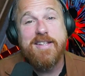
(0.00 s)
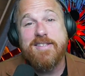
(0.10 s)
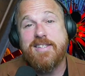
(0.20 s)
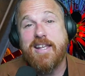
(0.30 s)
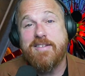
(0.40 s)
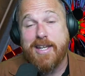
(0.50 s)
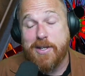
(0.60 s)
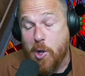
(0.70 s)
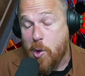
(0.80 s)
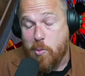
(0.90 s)
And instead of
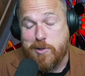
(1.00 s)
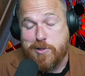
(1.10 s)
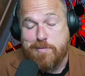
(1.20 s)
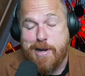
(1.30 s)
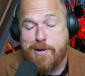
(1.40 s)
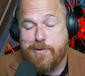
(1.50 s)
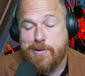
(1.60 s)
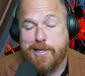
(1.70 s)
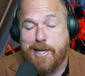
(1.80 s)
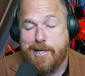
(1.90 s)
saying, what's the matter
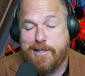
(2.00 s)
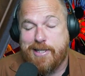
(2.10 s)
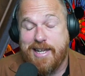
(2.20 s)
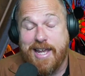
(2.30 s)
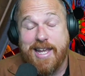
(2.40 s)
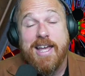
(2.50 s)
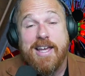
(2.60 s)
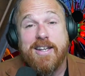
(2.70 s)
with the kids today?